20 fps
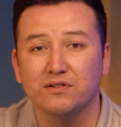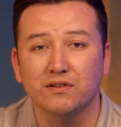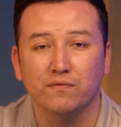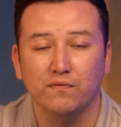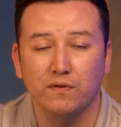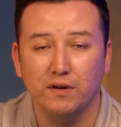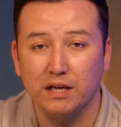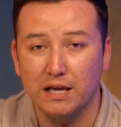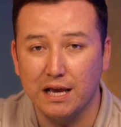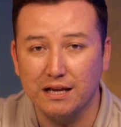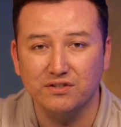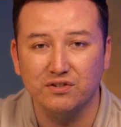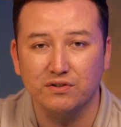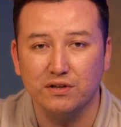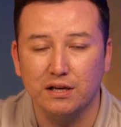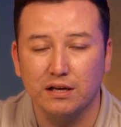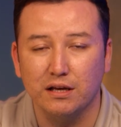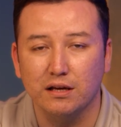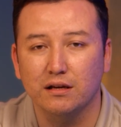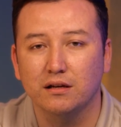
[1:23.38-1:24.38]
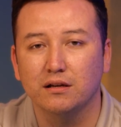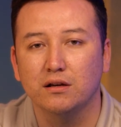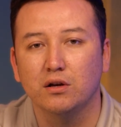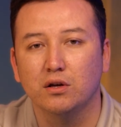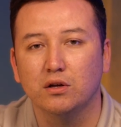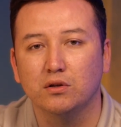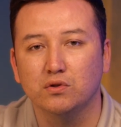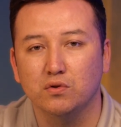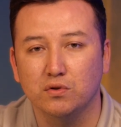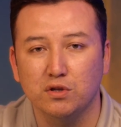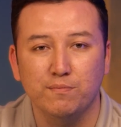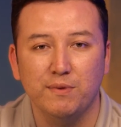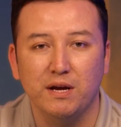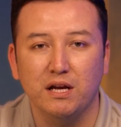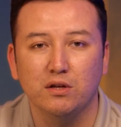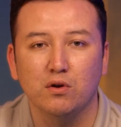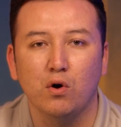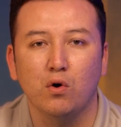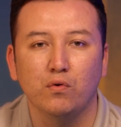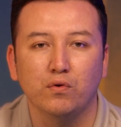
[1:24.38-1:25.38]
we gathered here to
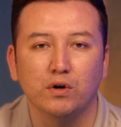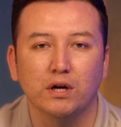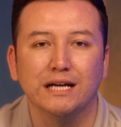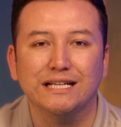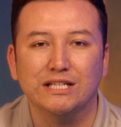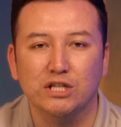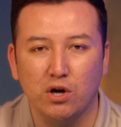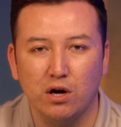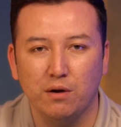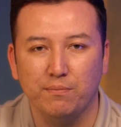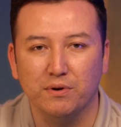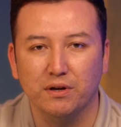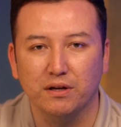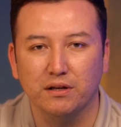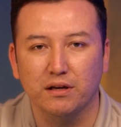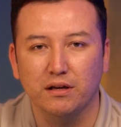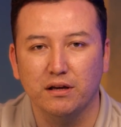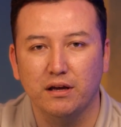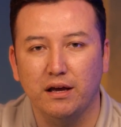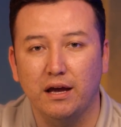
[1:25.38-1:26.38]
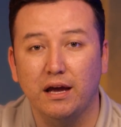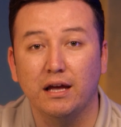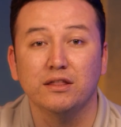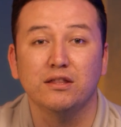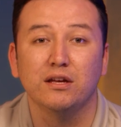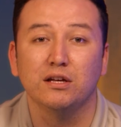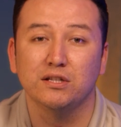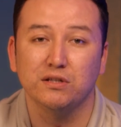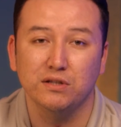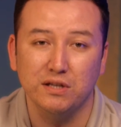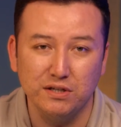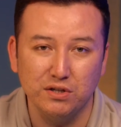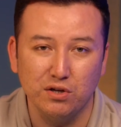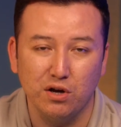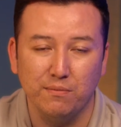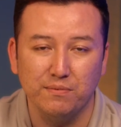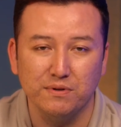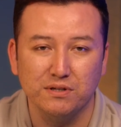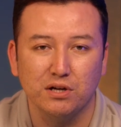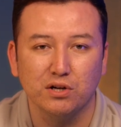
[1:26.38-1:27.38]
debate over a topic, and these
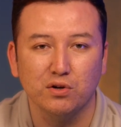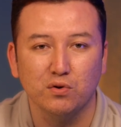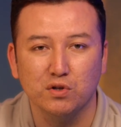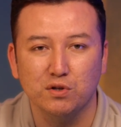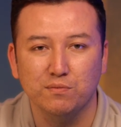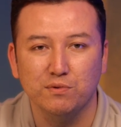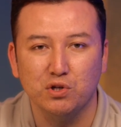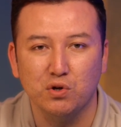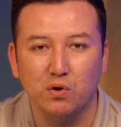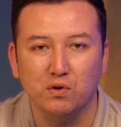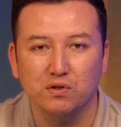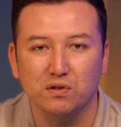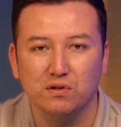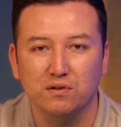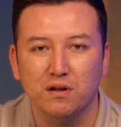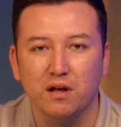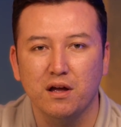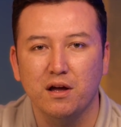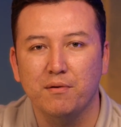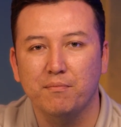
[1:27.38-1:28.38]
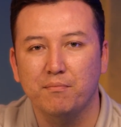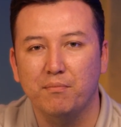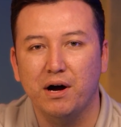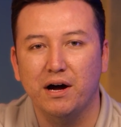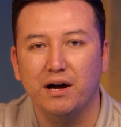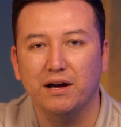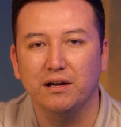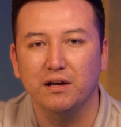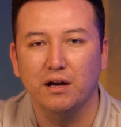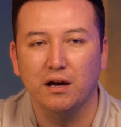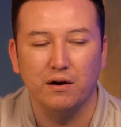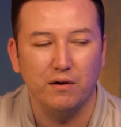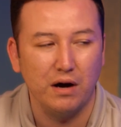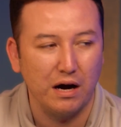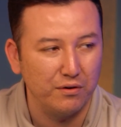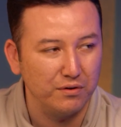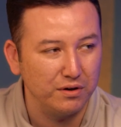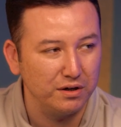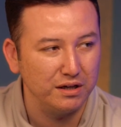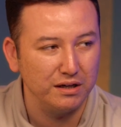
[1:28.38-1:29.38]
topics are going to be chosen by
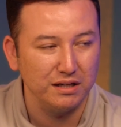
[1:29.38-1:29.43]
our